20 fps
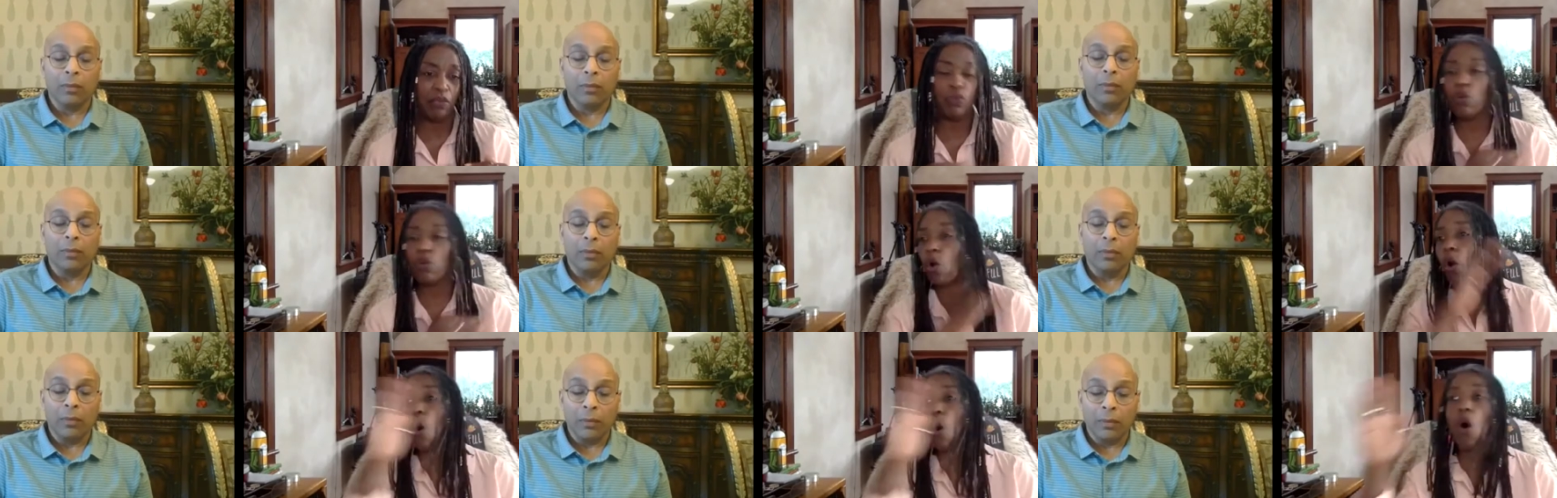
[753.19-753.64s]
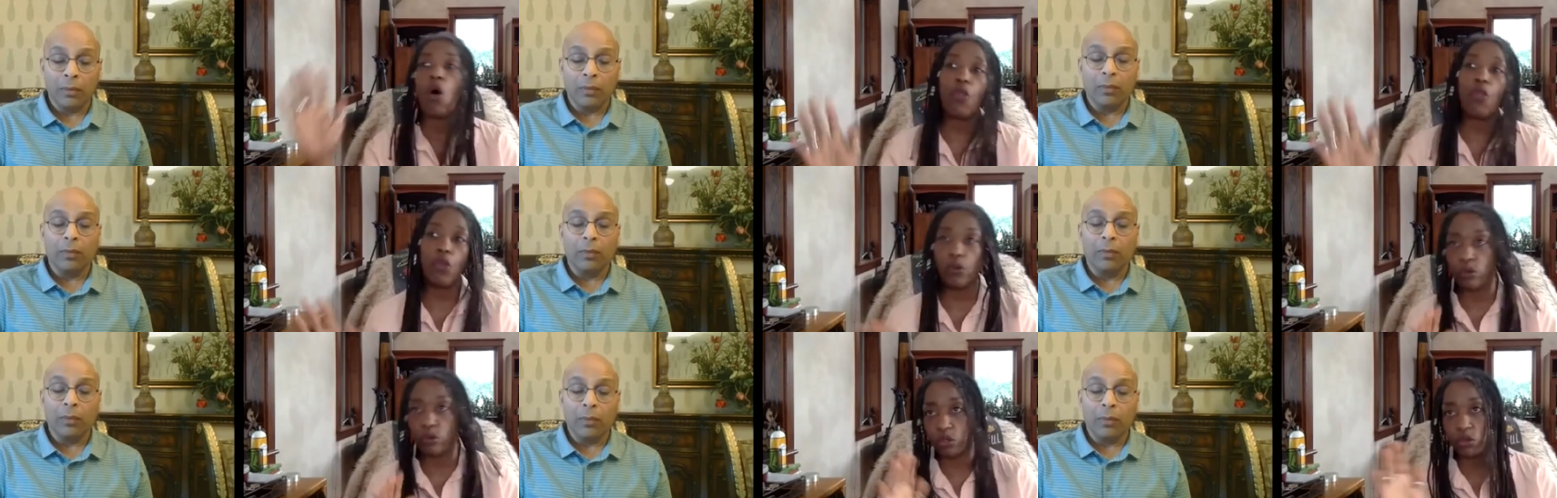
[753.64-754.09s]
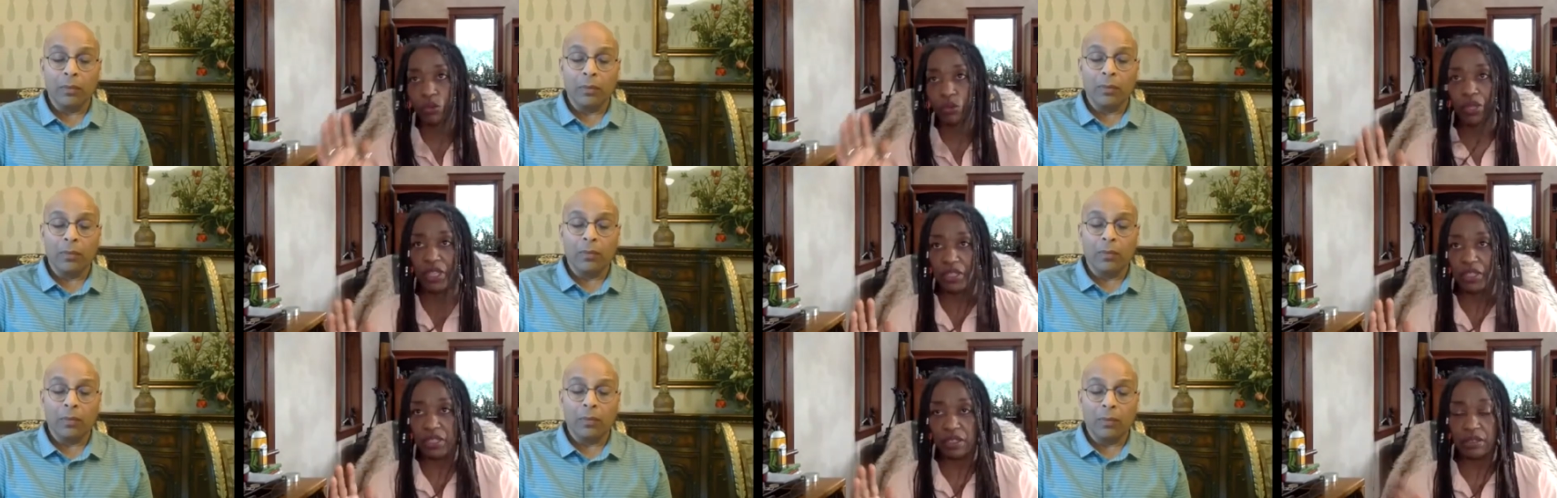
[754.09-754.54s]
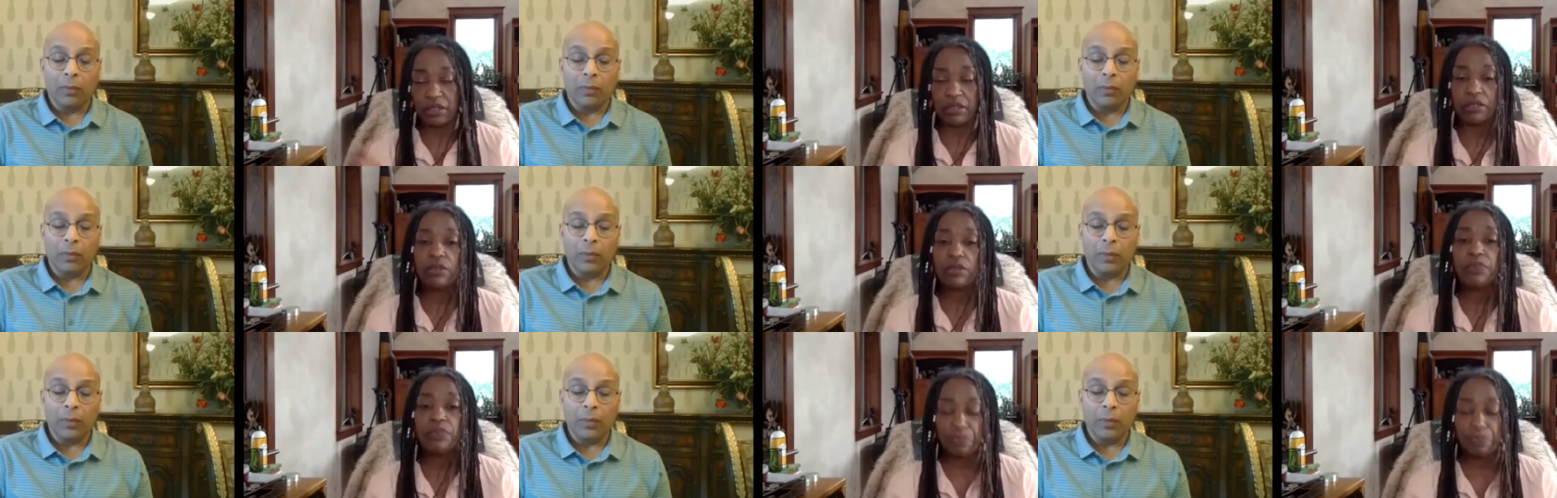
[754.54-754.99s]
Speaker 1: for all those
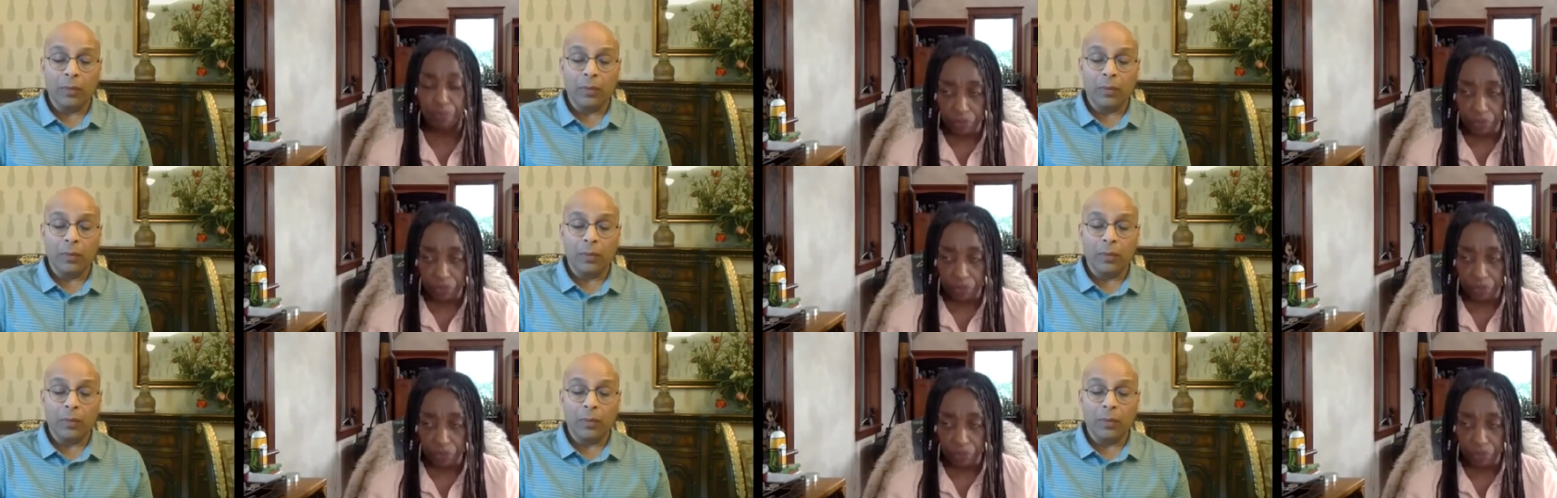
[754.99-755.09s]
reasons.